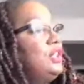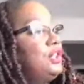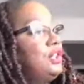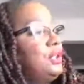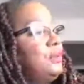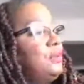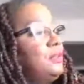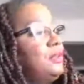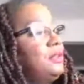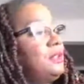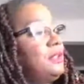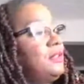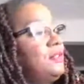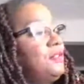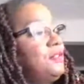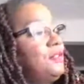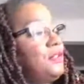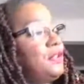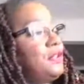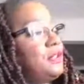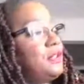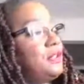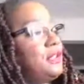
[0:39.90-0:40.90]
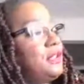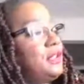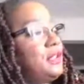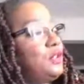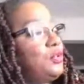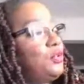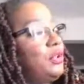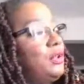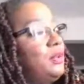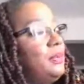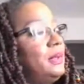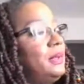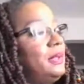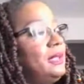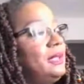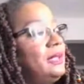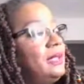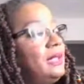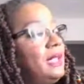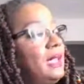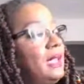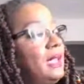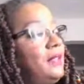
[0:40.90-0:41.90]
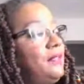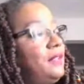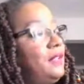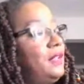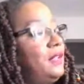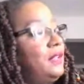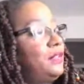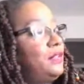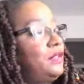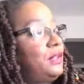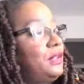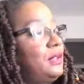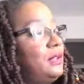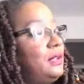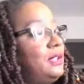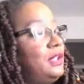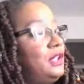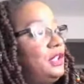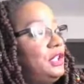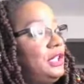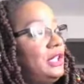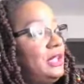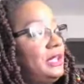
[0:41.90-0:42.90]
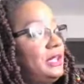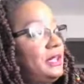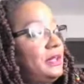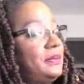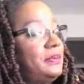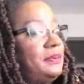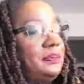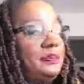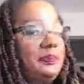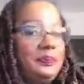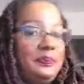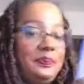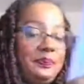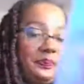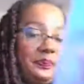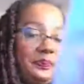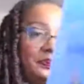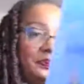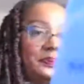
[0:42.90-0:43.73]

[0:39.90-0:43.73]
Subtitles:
She was the first, the trailblazing life of Shirley Chisholm.